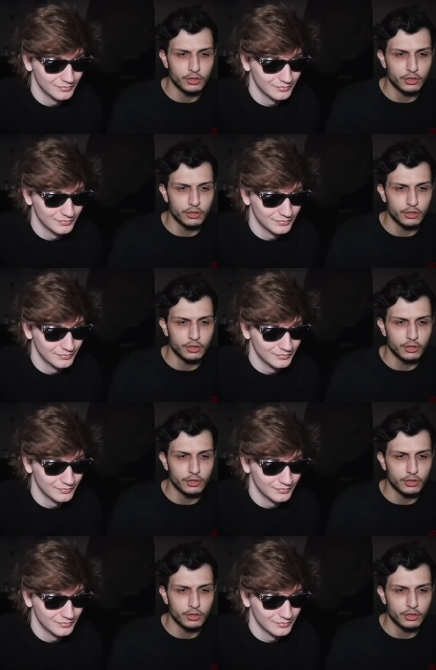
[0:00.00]

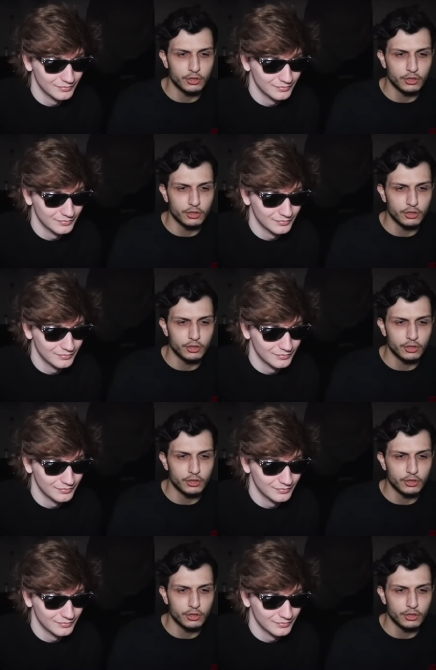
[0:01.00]
[no speech]